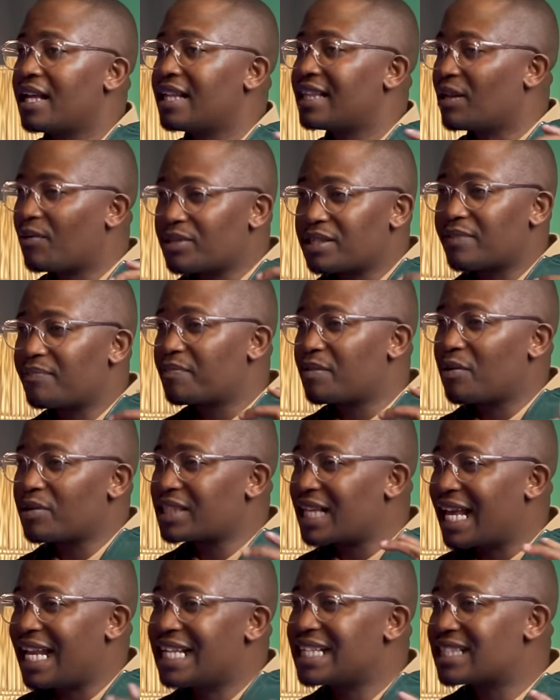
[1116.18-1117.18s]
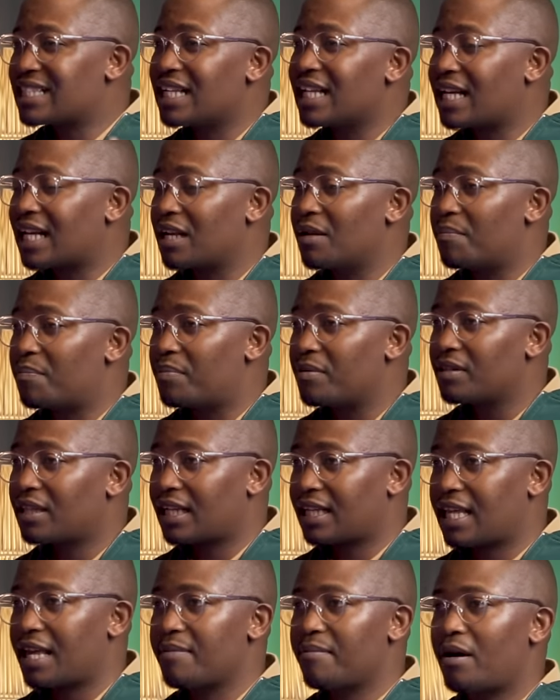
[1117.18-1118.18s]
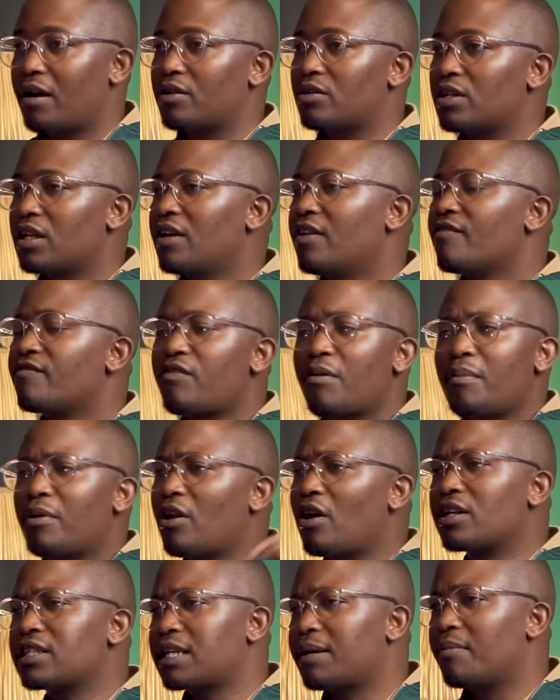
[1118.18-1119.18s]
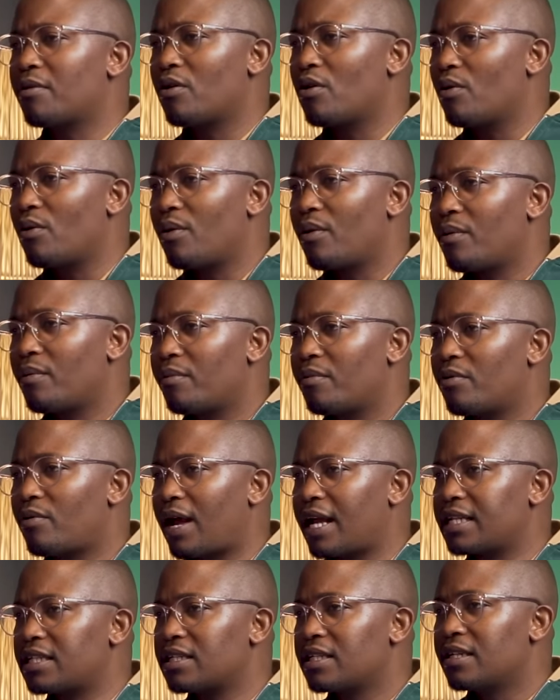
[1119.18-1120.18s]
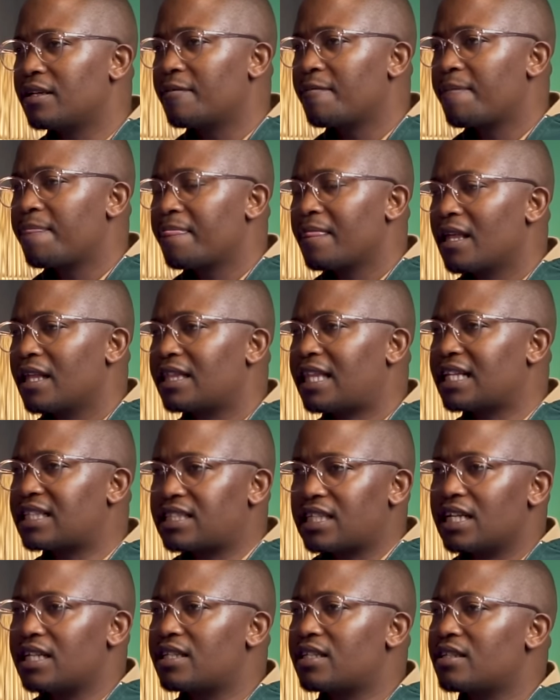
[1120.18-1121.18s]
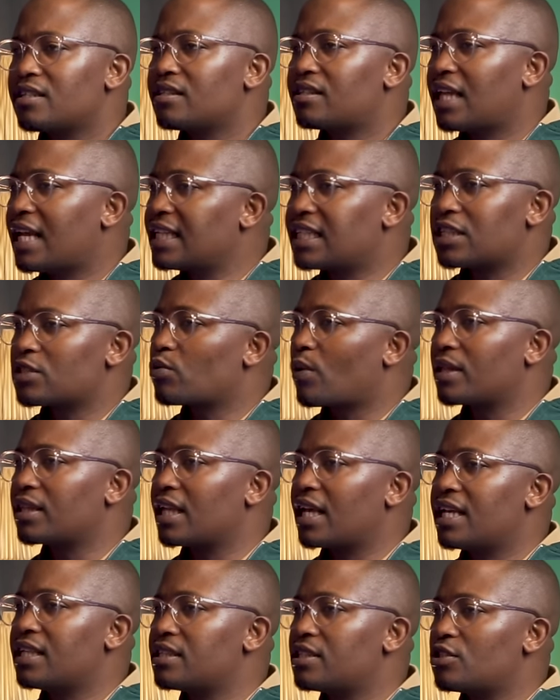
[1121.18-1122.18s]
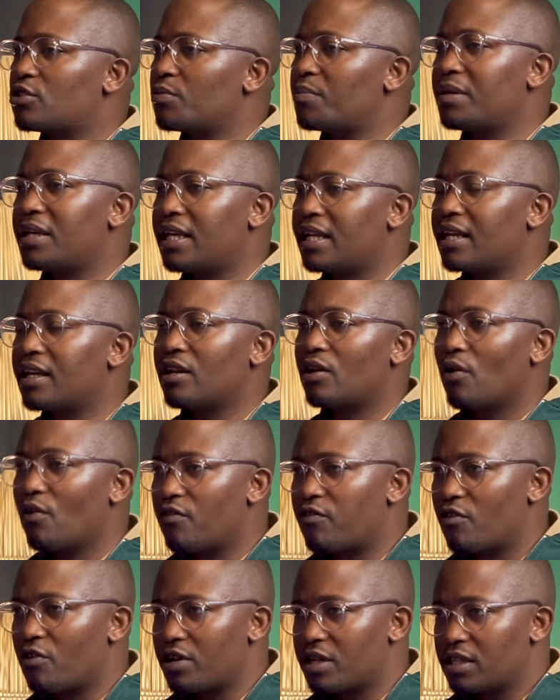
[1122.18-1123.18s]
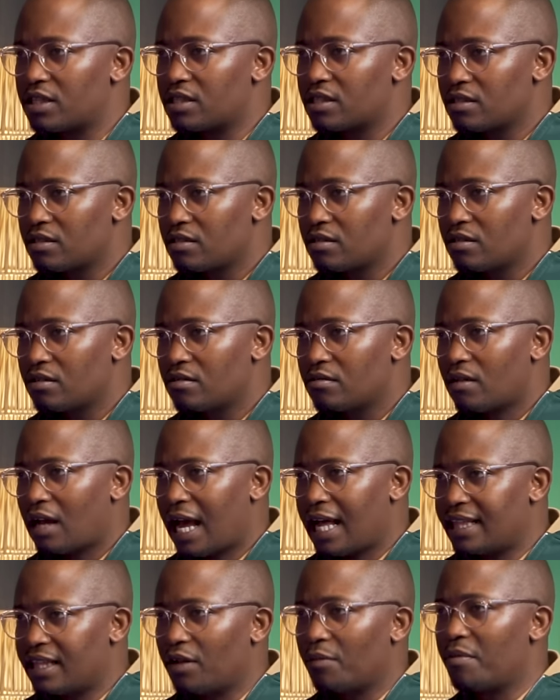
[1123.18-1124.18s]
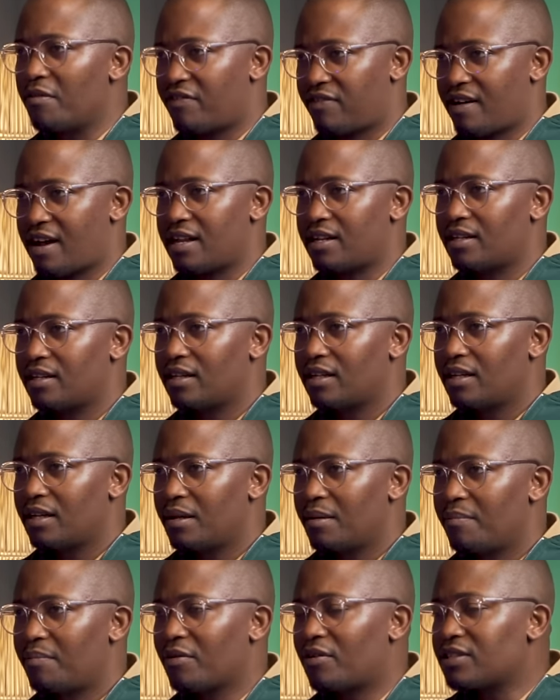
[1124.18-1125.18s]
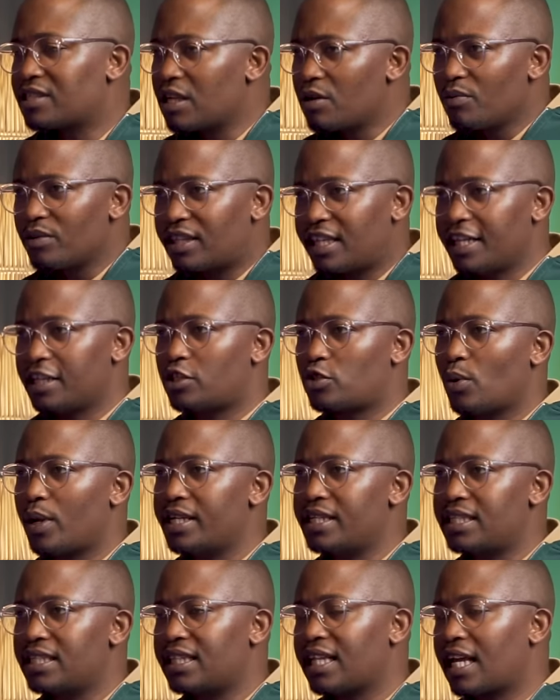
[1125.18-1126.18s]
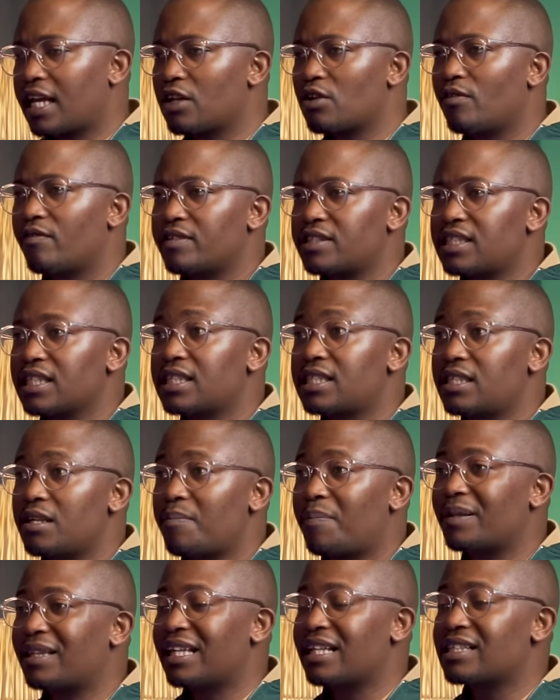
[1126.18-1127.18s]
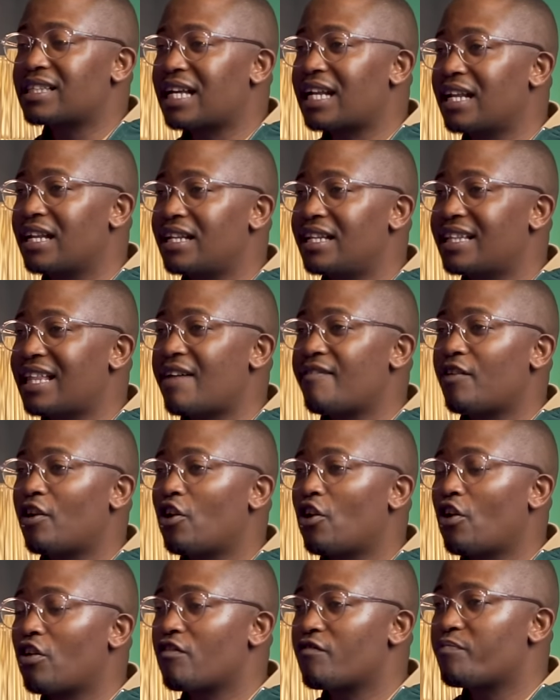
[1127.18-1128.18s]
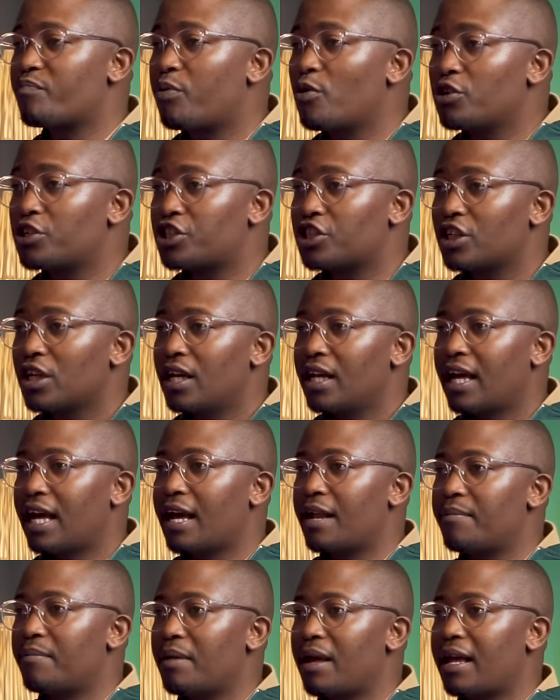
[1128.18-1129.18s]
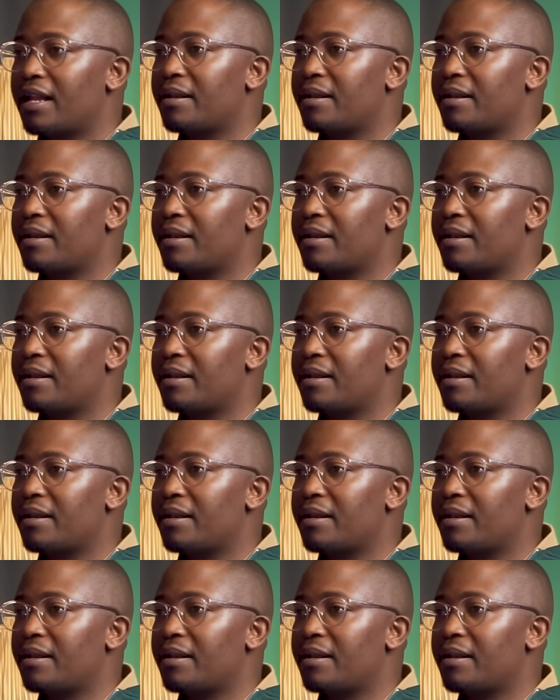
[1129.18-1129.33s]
was a Helen Zille clip that came out from a long time ago, right? That said, they just want the ANC to be hitting low 40s and they'll be fine. Because then with their 20, they get over 60, but then suddenly they have a lot of push and